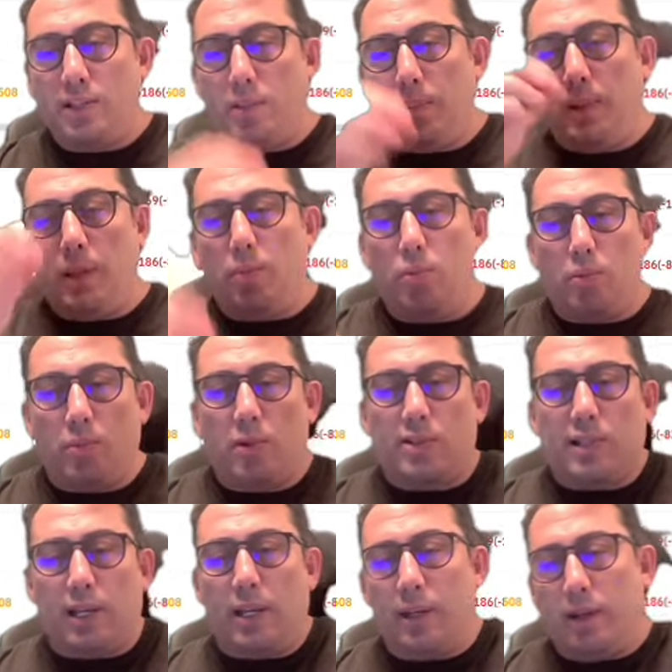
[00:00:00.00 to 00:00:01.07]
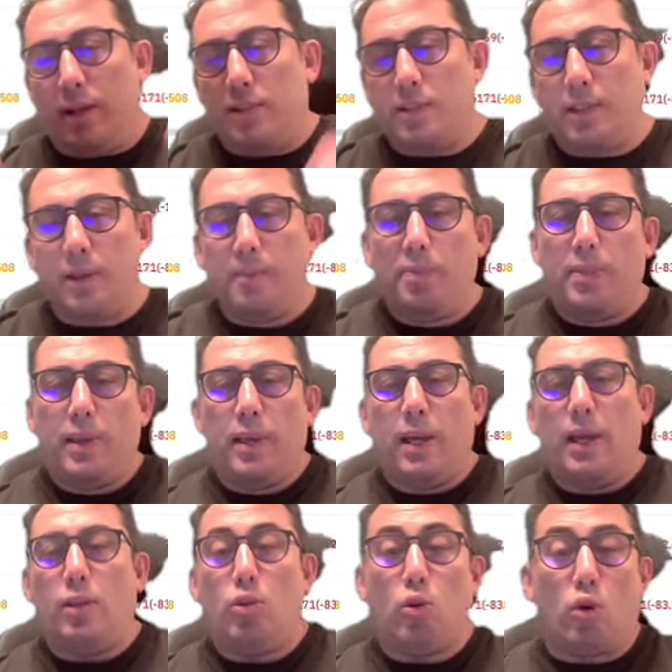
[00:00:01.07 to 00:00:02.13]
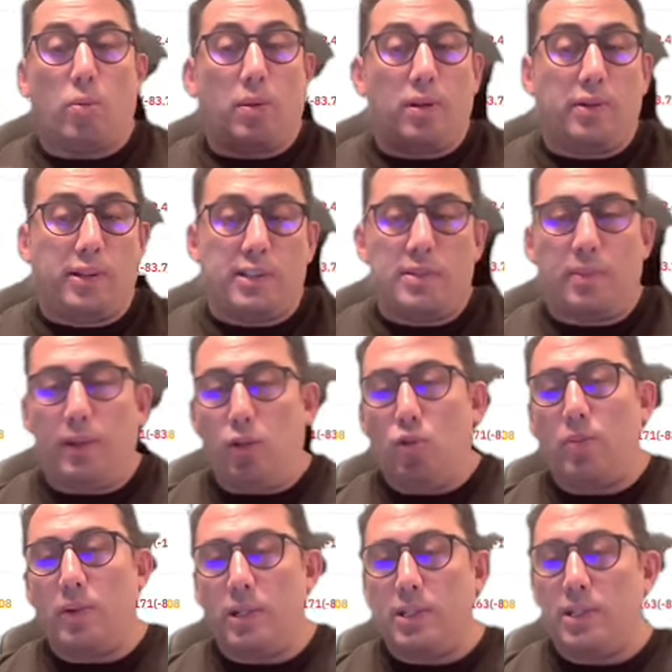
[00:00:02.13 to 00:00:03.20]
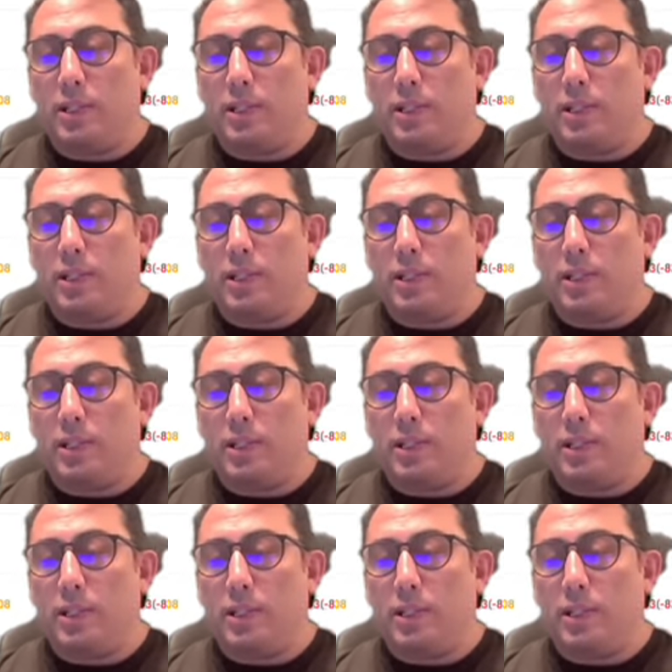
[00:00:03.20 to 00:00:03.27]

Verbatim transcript: minimum risk, high risk, and normal risk, medium risk.